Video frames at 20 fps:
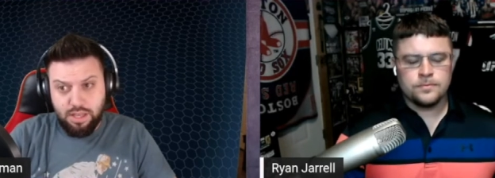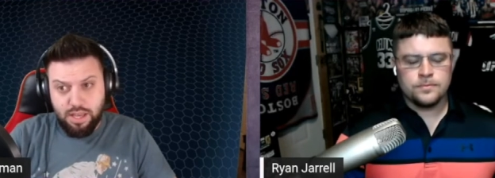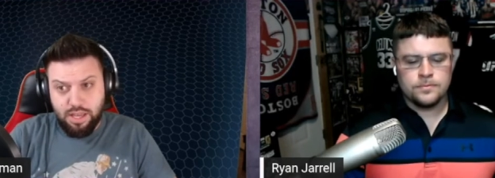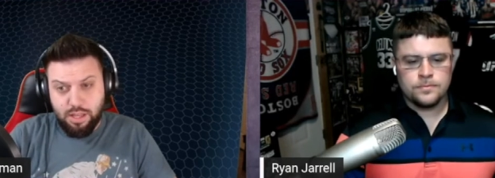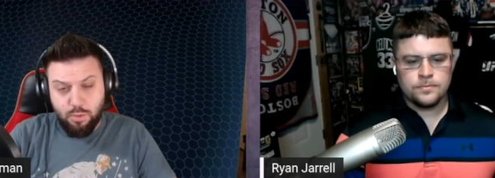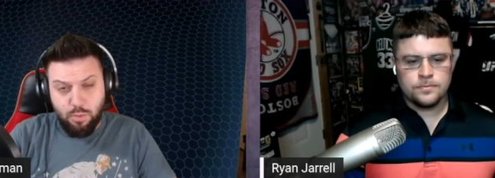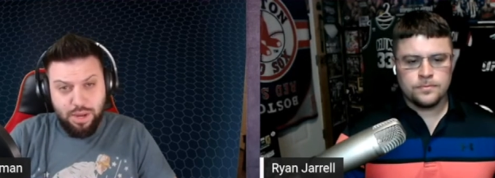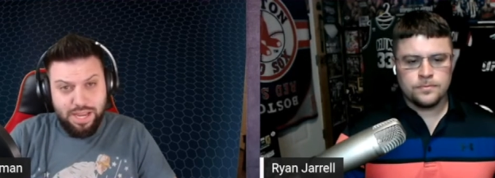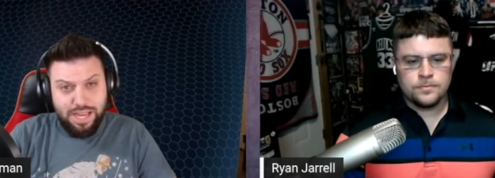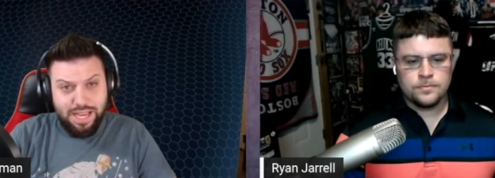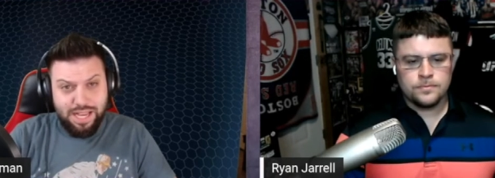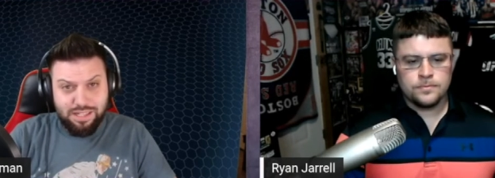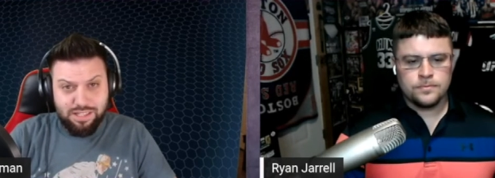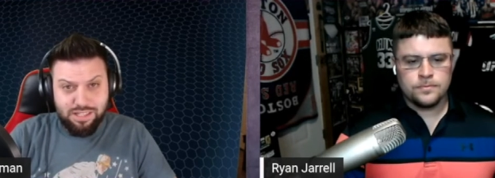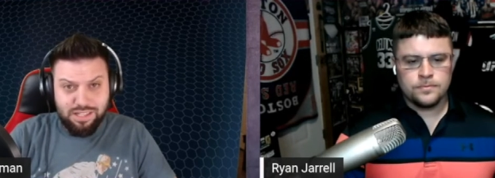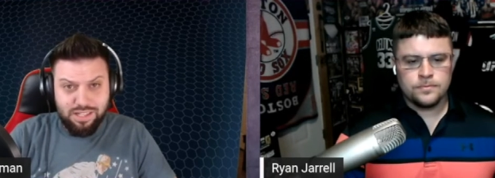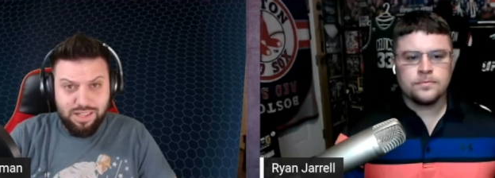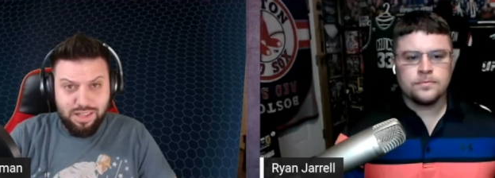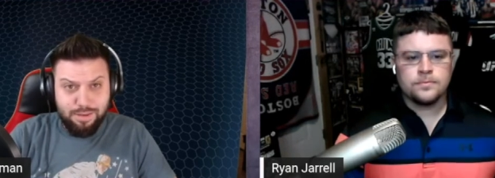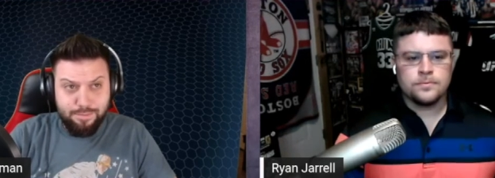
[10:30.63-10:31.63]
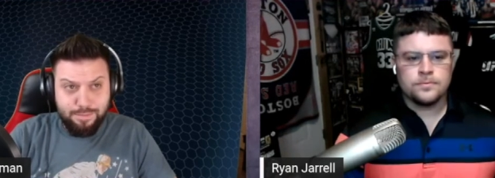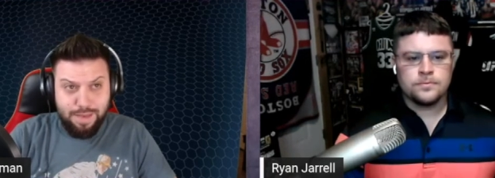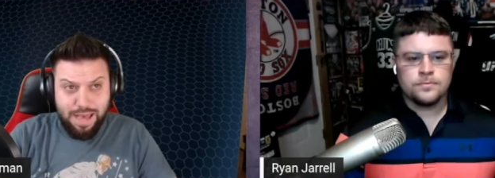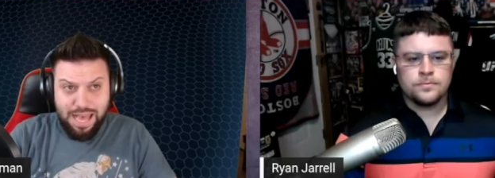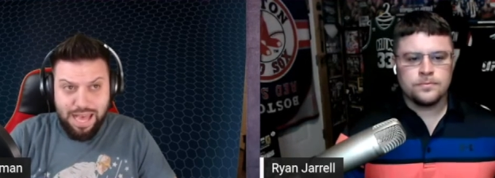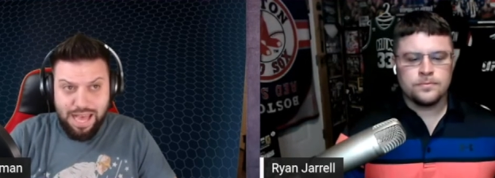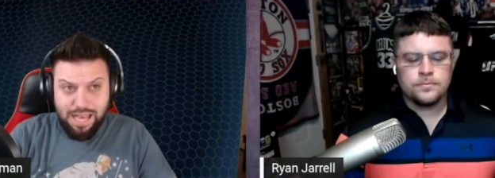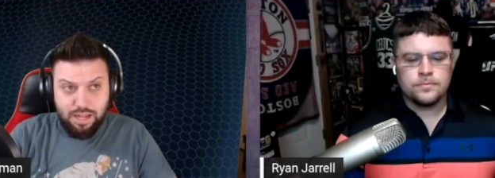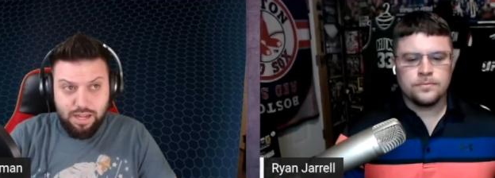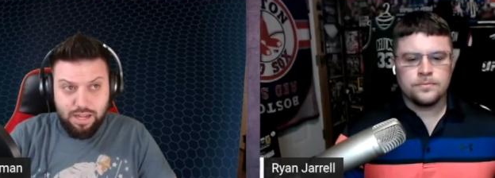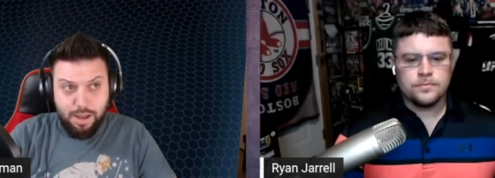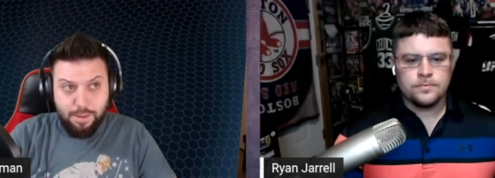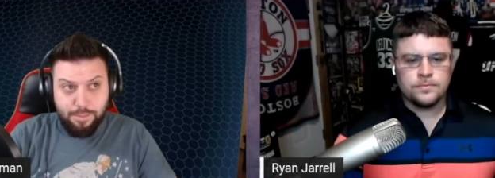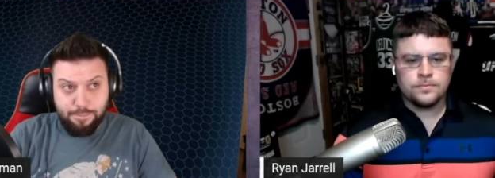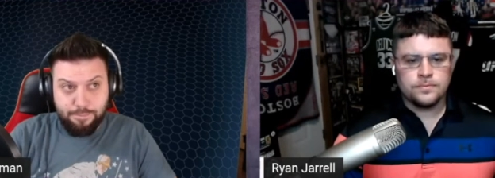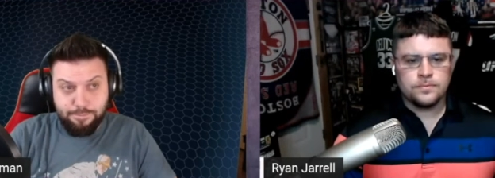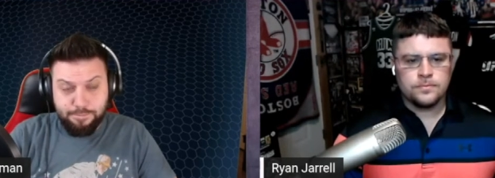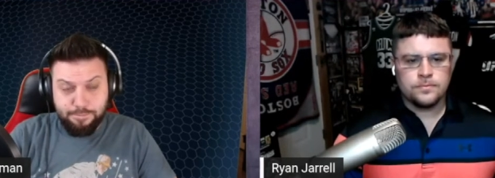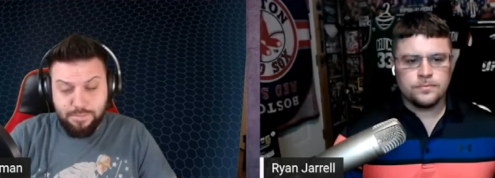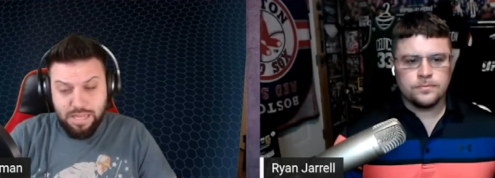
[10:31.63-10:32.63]
Speaker 1: And then when it gets to the mat,
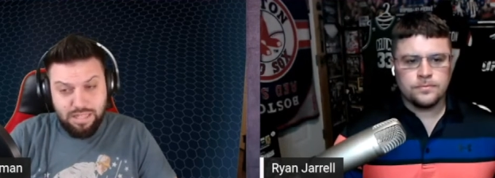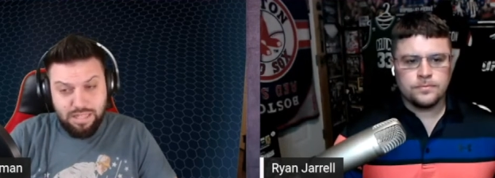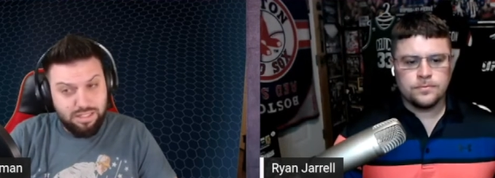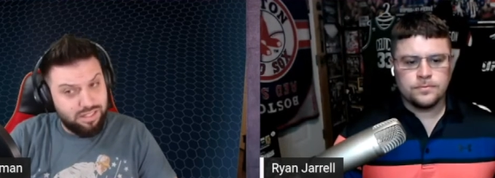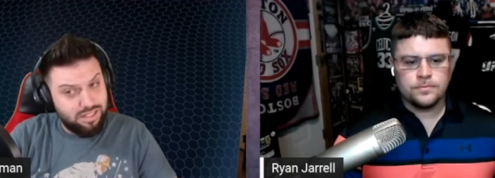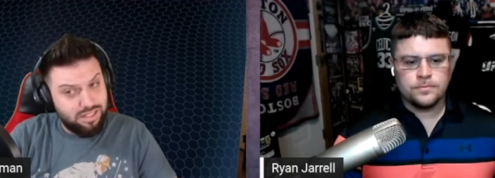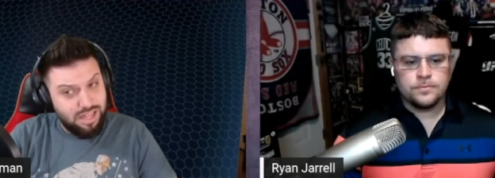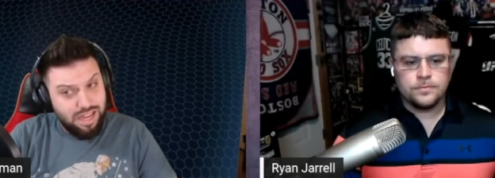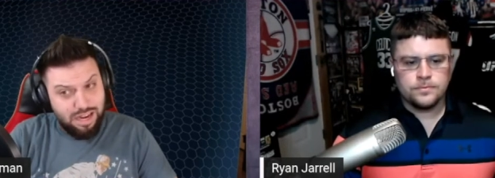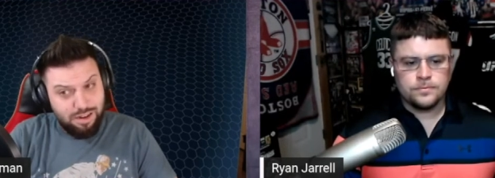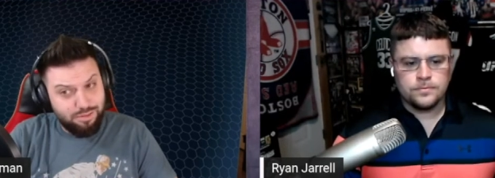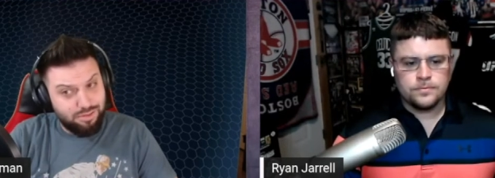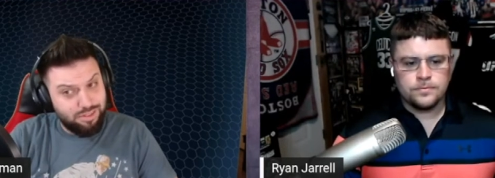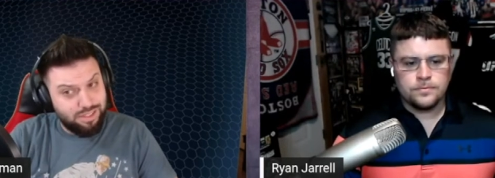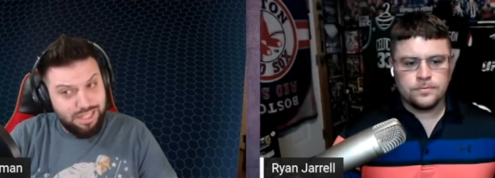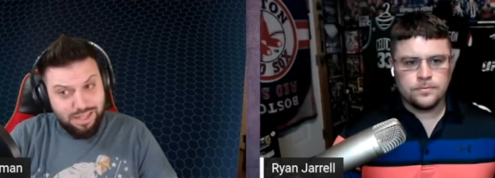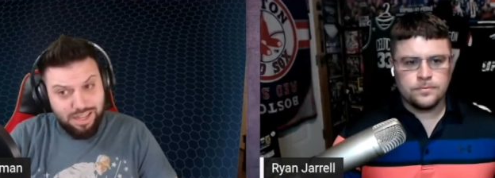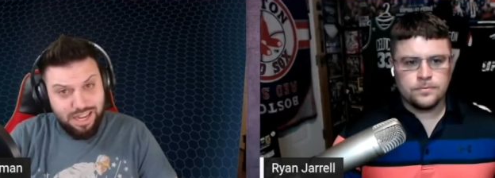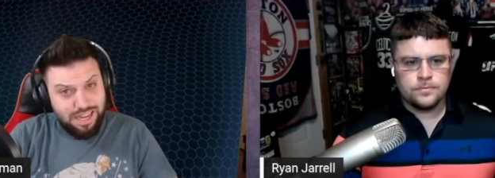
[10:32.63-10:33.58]
I'm it's I don't think